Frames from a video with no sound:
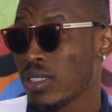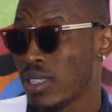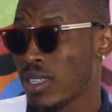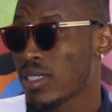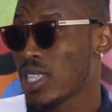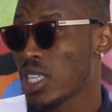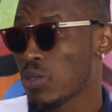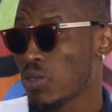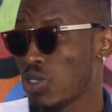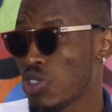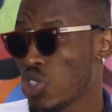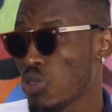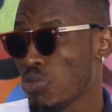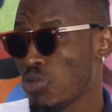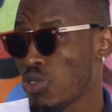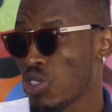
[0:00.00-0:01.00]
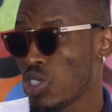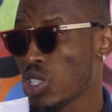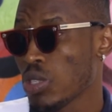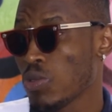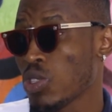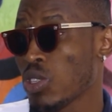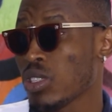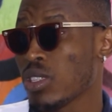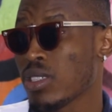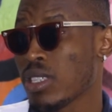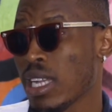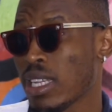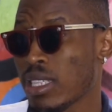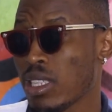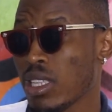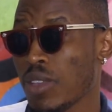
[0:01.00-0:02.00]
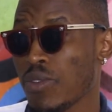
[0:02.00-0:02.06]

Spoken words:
distance between some relationships is understanding.